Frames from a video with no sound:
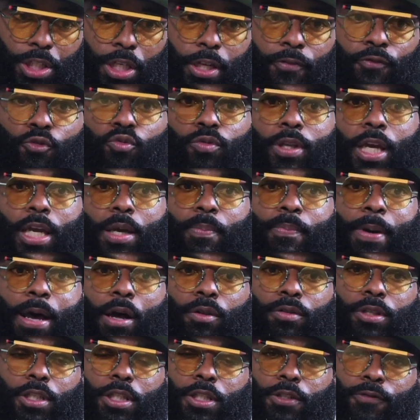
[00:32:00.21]
if you think
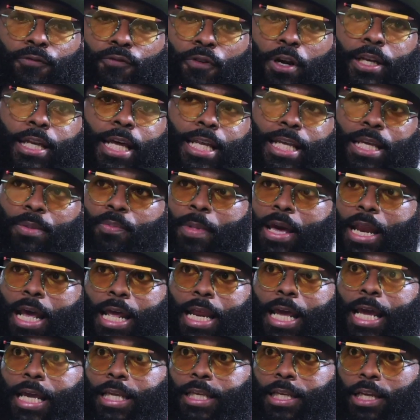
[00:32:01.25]
about this friend that he met at
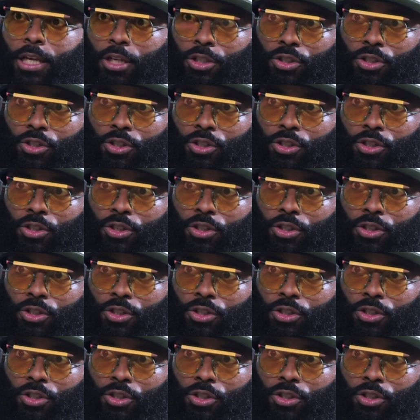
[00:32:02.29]
8 years